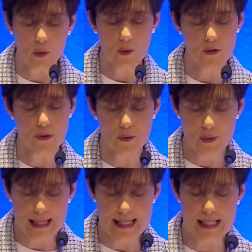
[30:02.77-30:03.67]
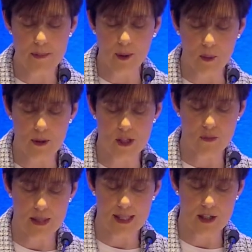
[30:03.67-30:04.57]
through recently published
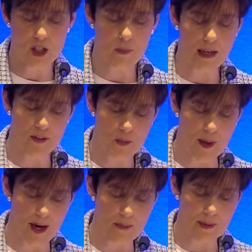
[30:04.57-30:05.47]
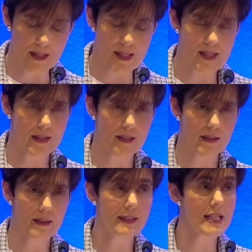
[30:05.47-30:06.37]
research by the department
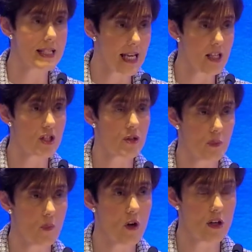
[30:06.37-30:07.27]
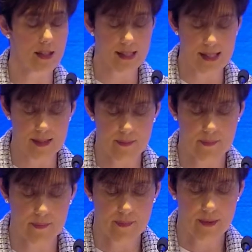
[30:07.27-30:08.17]
that DEIS works.
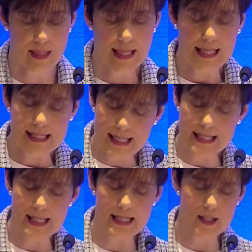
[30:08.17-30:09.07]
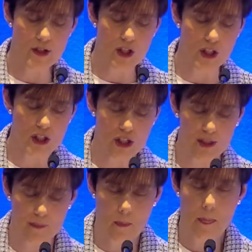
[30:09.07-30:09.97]
Since its
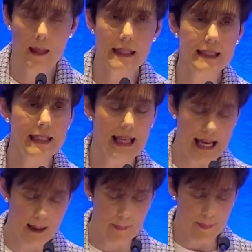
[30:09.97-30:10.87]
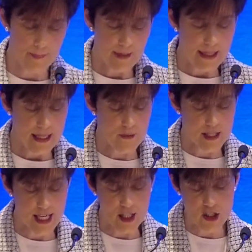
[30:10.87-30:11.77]
introduction, the gap in
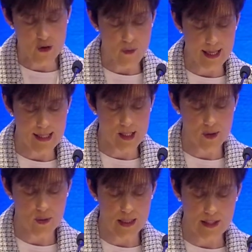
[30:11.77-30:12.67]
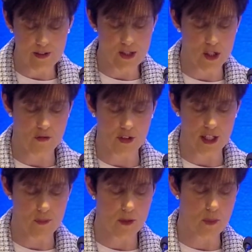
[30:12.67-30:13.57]
retention rates through Leaving
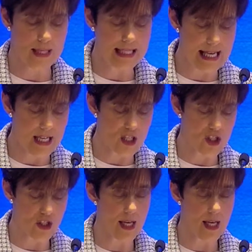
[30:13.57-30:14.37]
Certificate between DEIS and